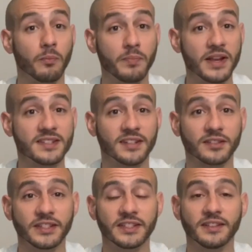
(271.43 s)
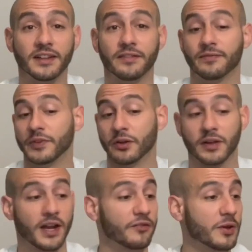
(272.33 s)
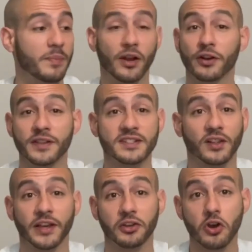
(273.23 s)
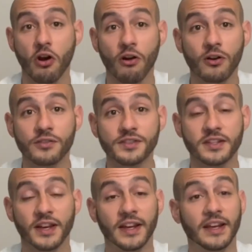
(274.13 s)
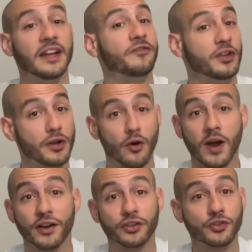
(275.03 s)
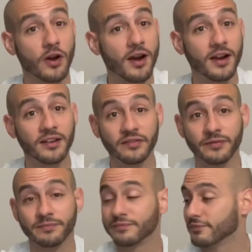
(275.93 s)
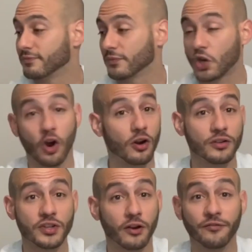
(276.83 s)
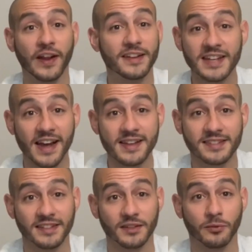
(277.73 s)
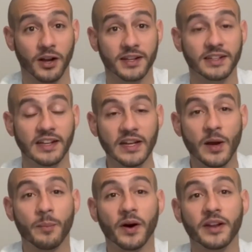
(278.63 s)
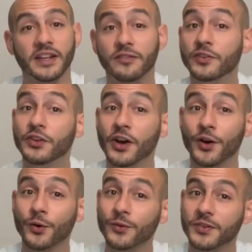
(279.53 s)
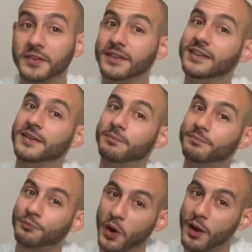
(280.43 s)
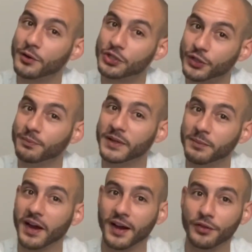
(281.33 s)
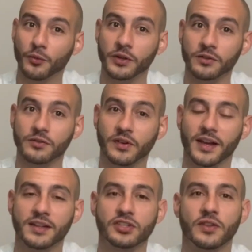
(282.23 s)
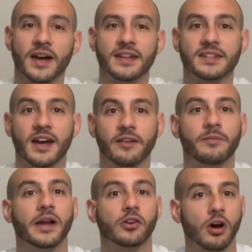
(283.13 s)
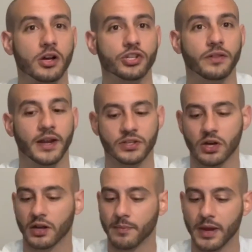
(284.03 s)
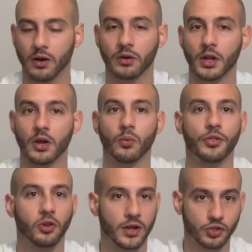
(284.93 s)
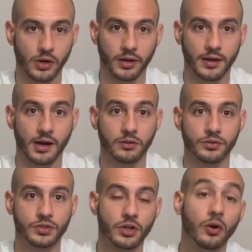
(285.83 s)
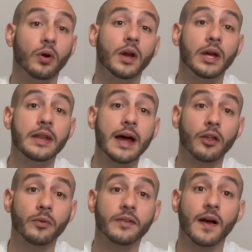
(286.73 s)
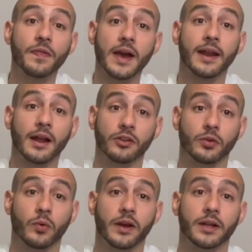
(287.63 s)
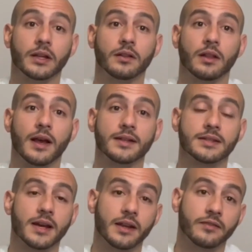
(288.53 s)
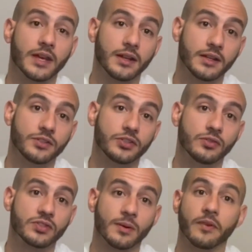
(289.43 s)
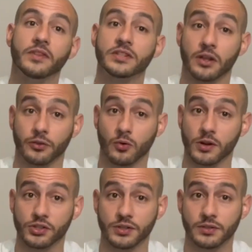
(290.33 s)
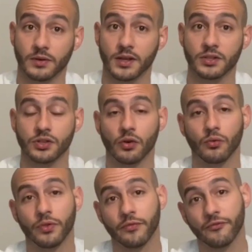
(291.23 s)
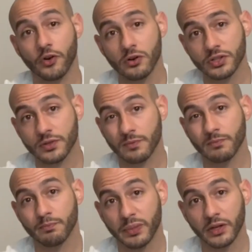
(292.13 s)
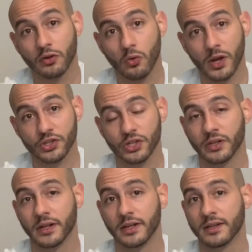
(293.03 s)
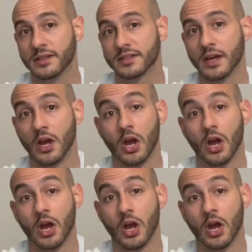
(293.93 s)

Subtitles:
basically, if kind of comparing this to like cars, if you know how to drive, cars are fantastic, right? But if you don't, you probably shouldn't be behind the wheel. Okay, so that's kind of my caution that I talk about with electronic collars. So now that we've got that out of the way, let's kind of get into some of these other questions. Okay, so the first big question is,